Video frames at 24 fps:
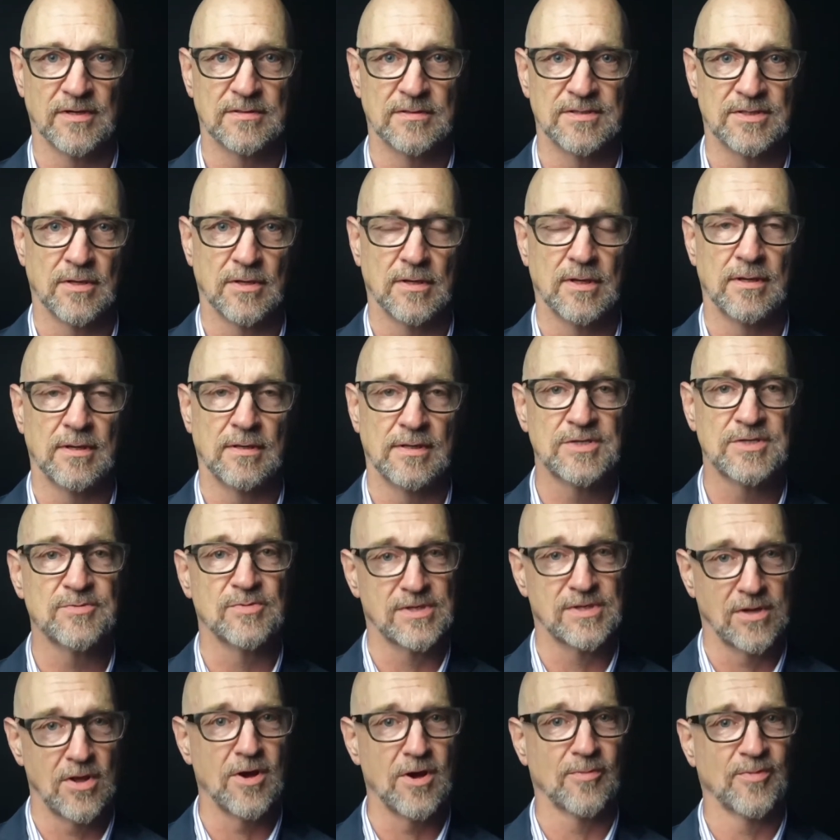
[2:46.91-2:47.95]
And so and this
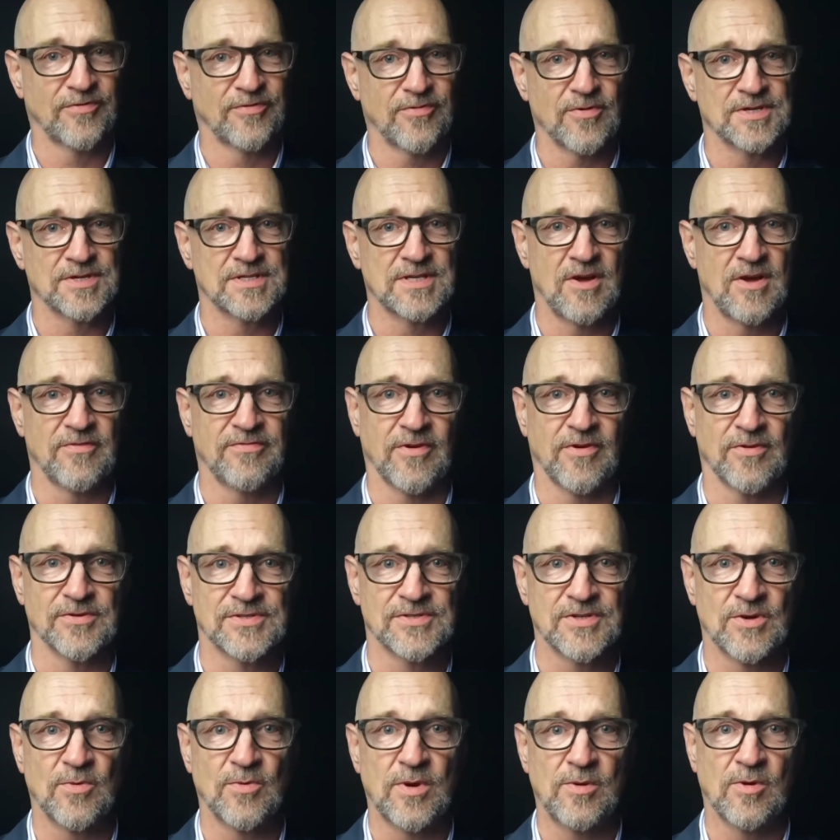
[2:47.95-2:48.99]
was long before cell phones,
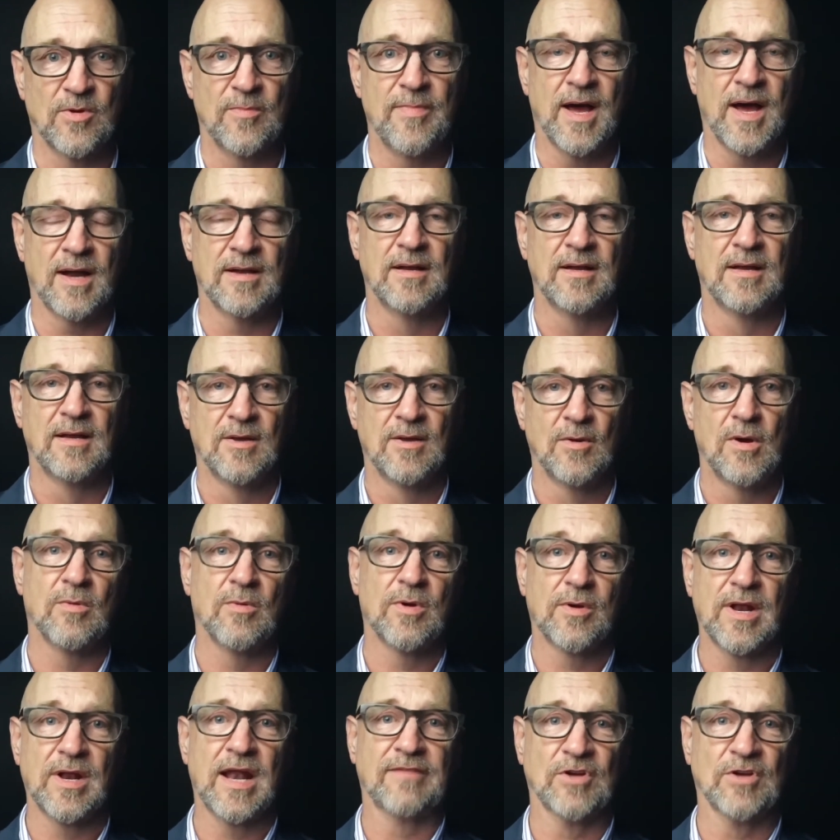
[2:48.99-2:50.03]
so we were about, well,
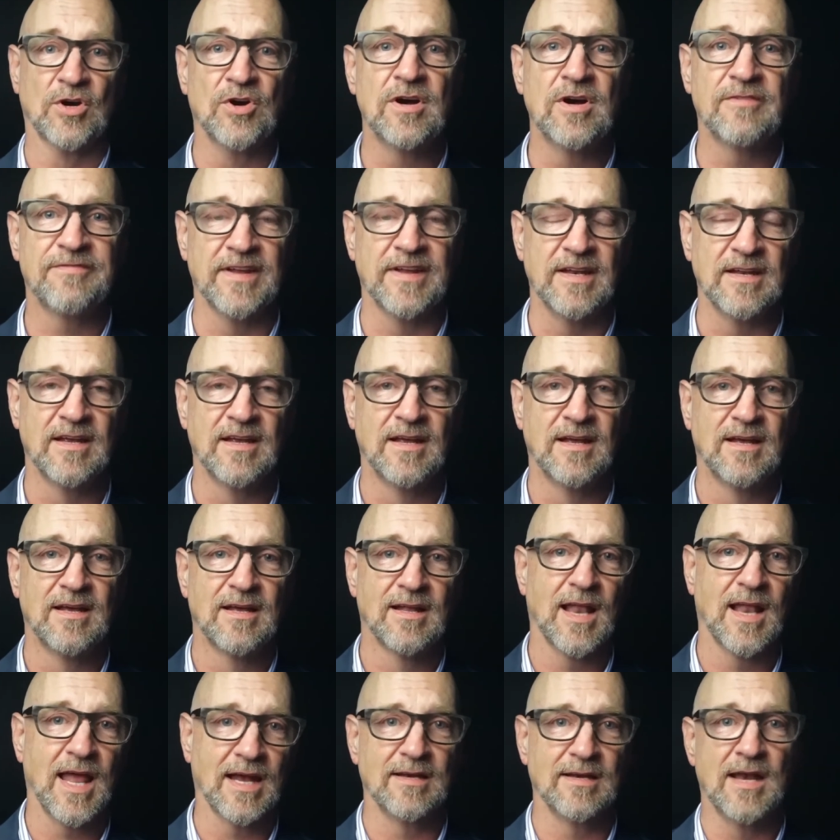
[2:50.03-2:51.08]
we were going to have to hoof it
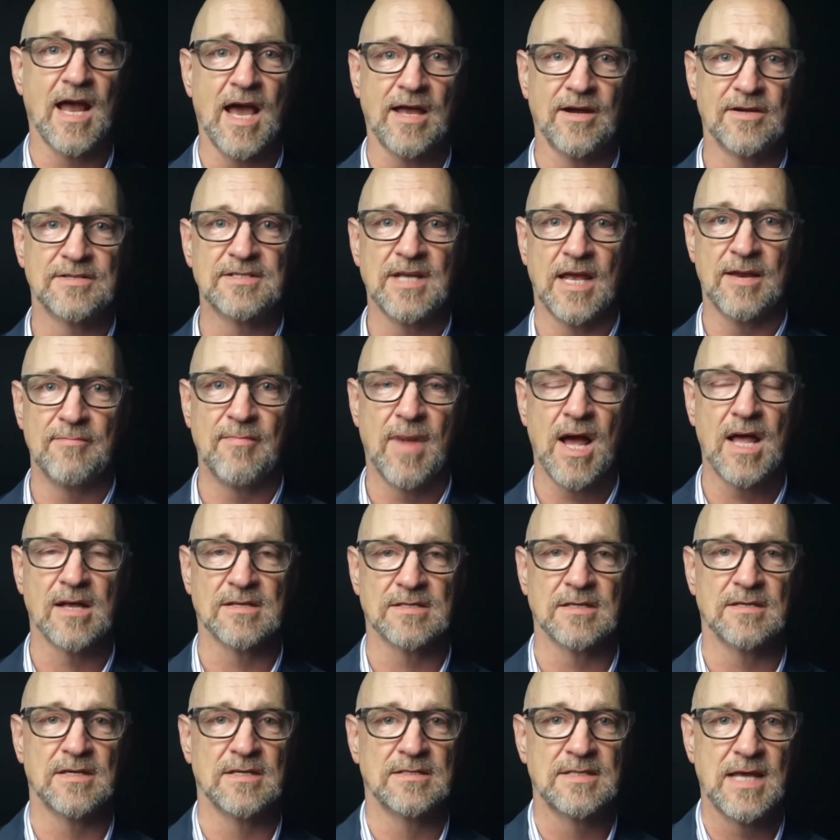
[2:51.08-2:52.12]
like nine or 10
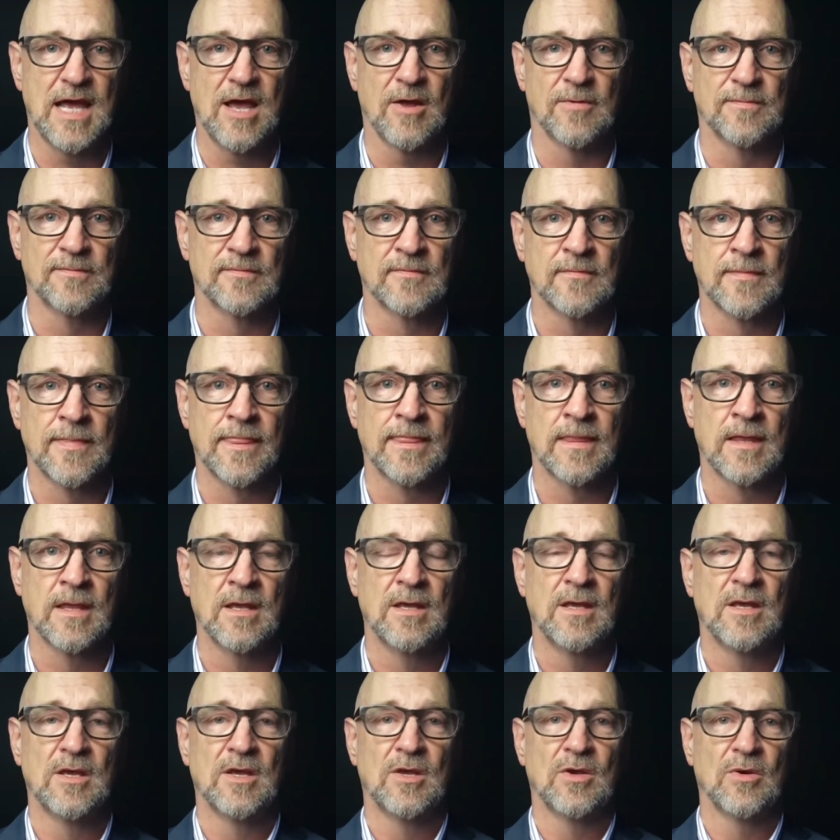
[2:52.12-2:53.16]
miles into town
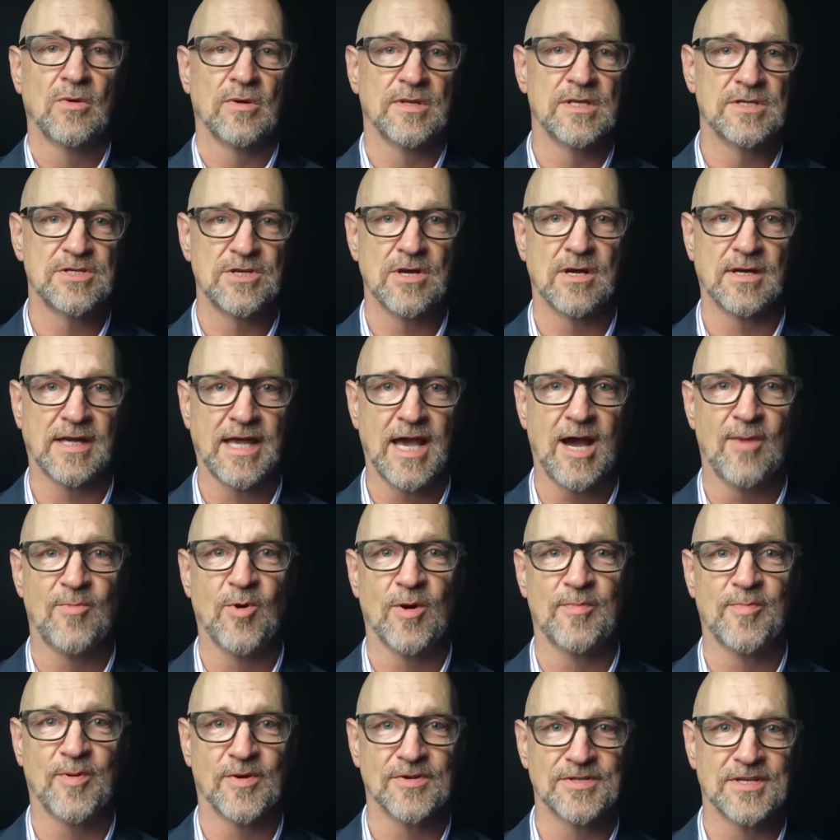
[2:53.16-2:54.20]
when this young
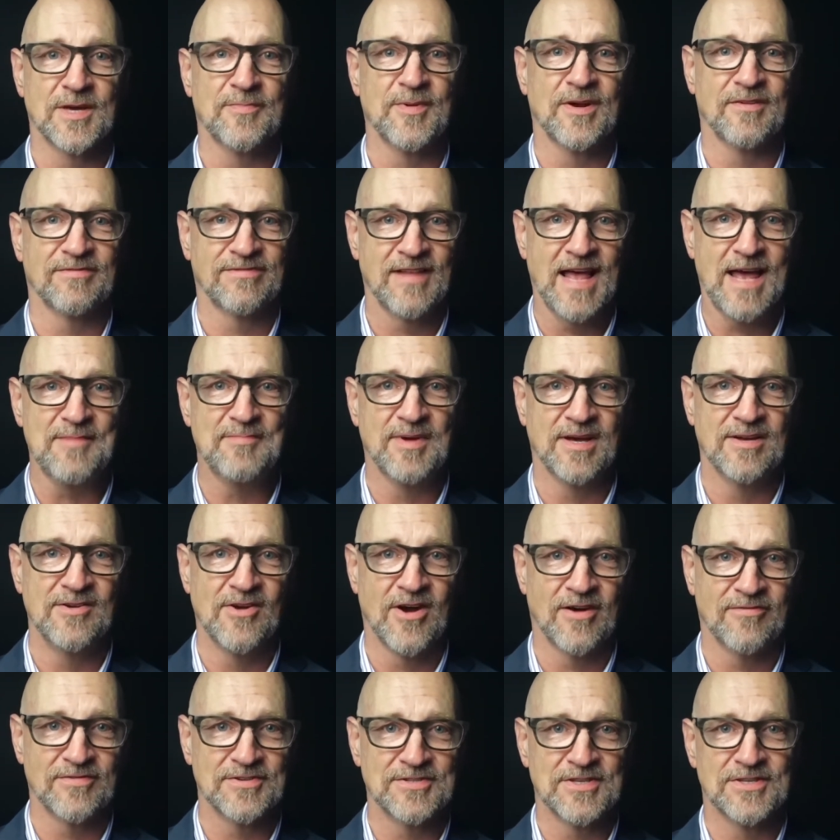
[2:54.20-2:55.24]
cowboy pulls up in a flatbed and
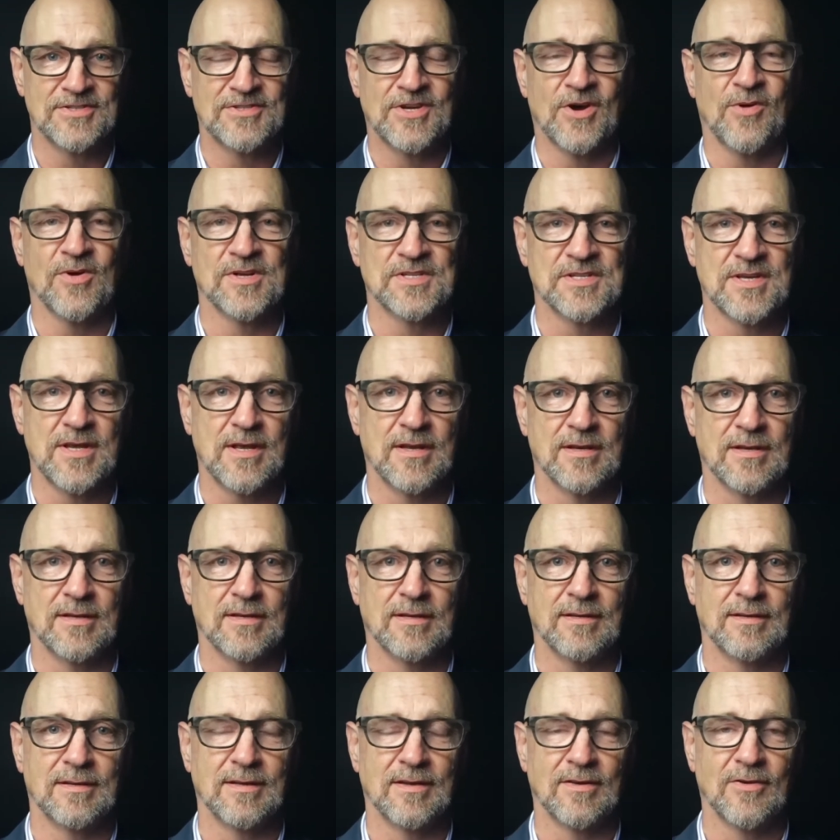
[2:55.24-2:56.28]
offers to tow us in.
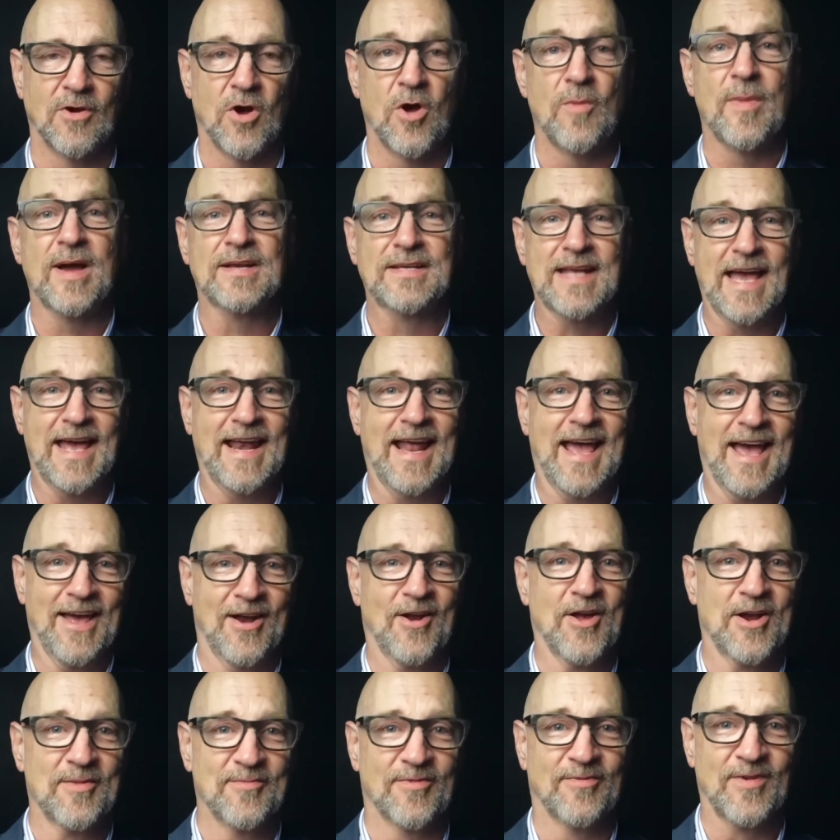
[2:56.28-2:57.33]
And all my dad had
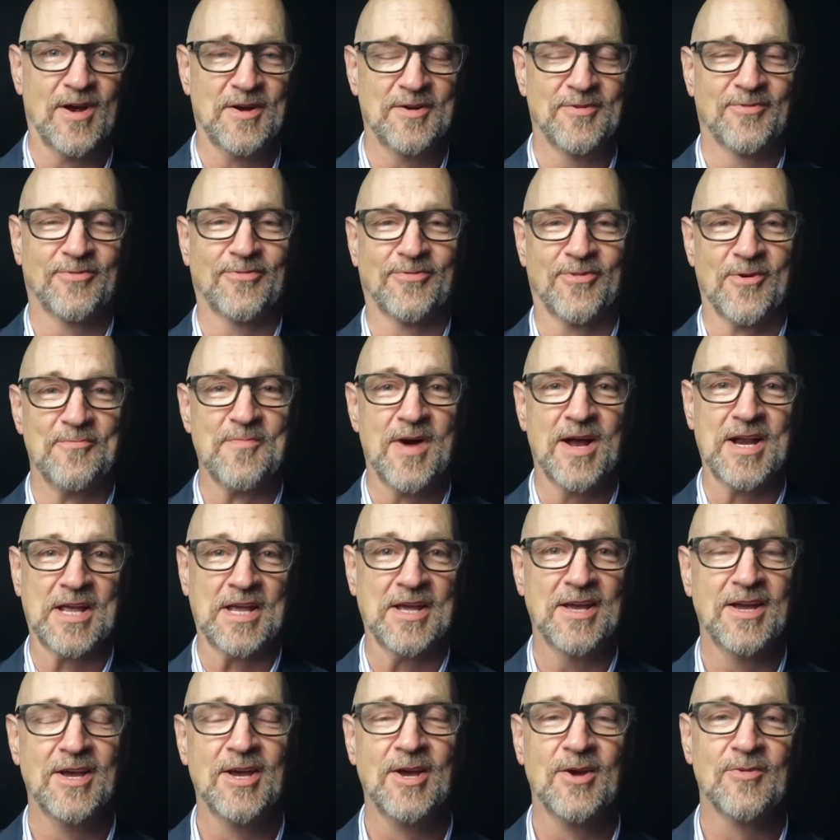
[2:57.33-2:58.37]
on him for
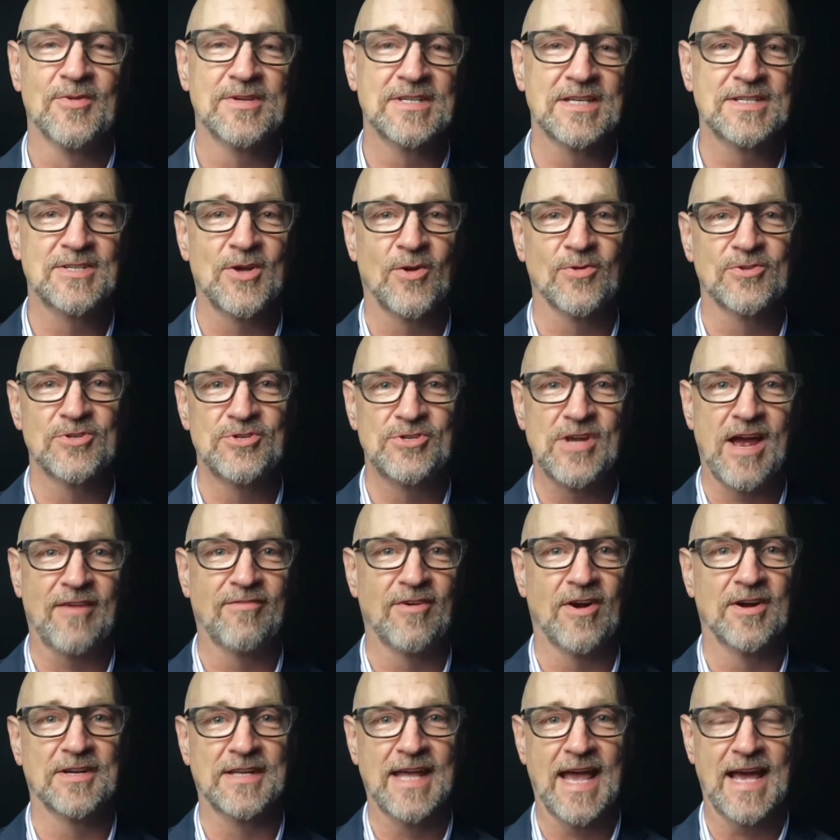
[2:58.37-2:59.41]
money was this old
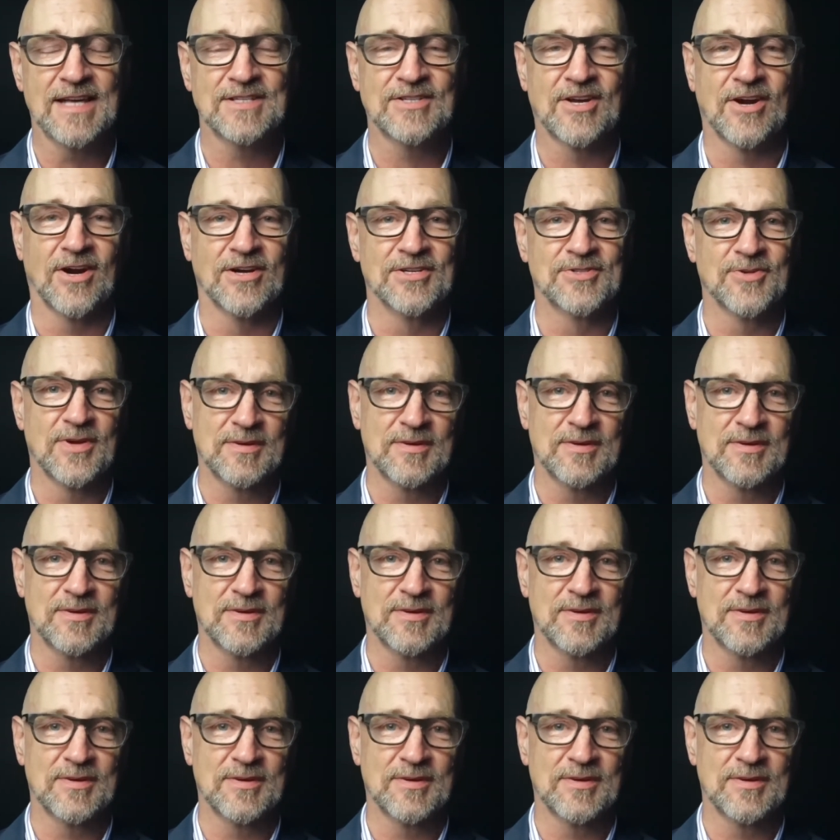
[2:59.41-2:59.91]
Chevron gas card.